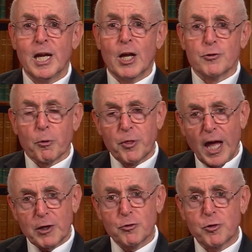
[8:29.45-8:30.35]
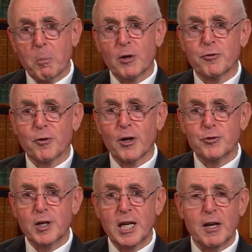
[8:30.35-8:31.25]
So thank you so much for
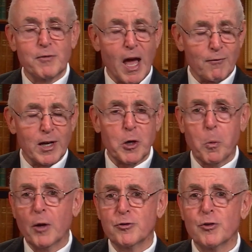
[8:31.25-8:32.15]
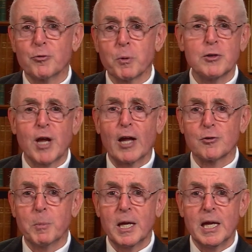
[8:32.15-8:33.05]
listening. If you have any questions, reach out to
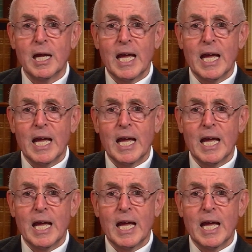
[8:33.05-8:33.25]
me